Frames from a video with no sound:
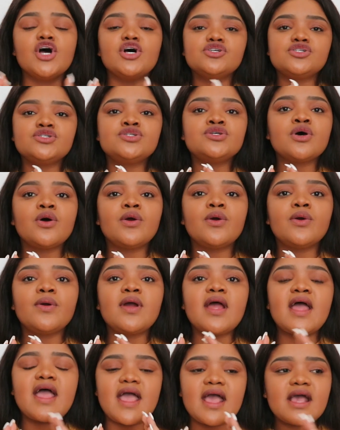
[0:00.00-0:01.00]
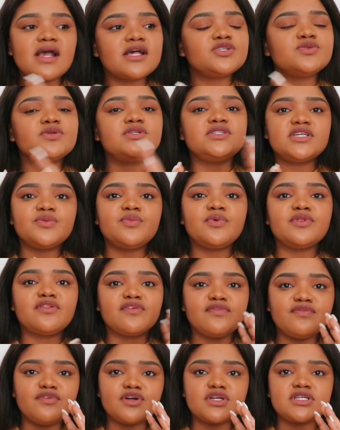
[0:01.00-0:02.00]
So as you did with
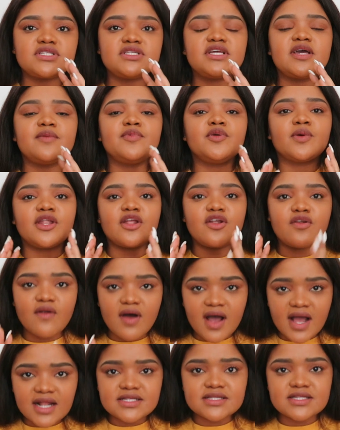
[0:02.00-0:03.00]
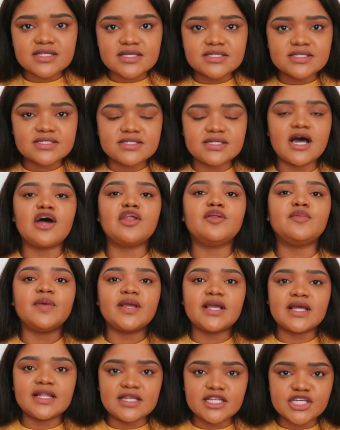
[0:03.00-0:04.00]
the first step, you want to write this down,
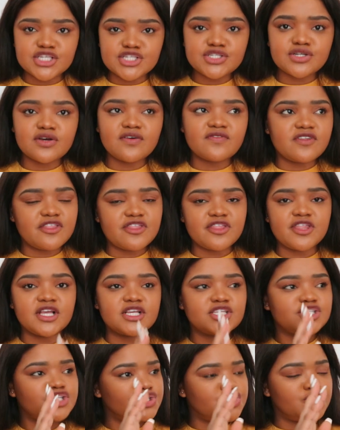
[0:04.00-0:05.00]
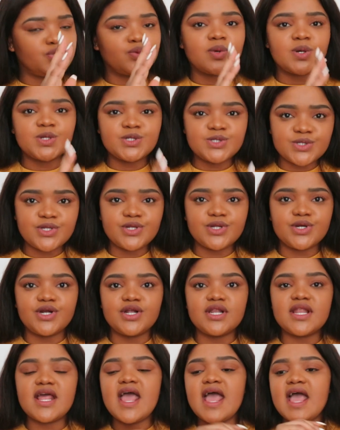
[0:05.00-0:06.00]
make a list of the things that you want to
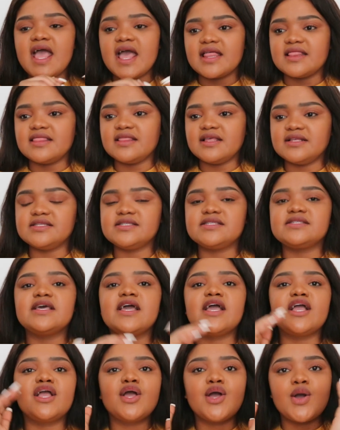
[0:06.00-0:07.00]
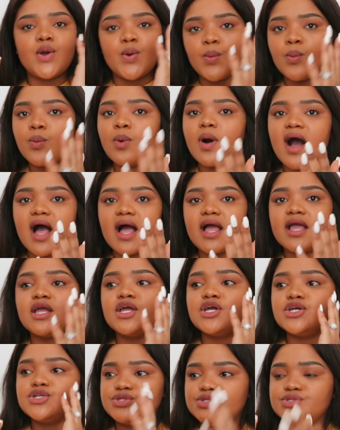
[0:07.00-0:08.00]
learn, and then say,
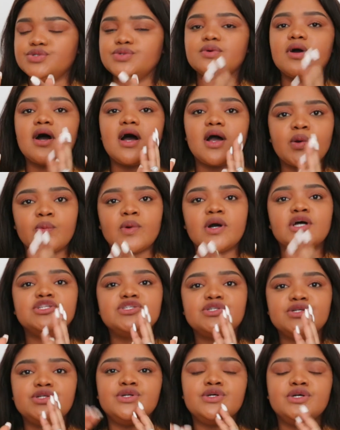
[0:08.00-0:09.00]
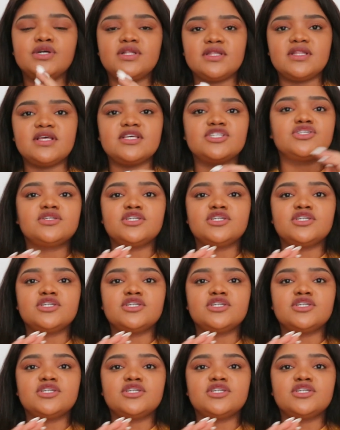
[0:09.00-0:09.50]
why do I want to learn this?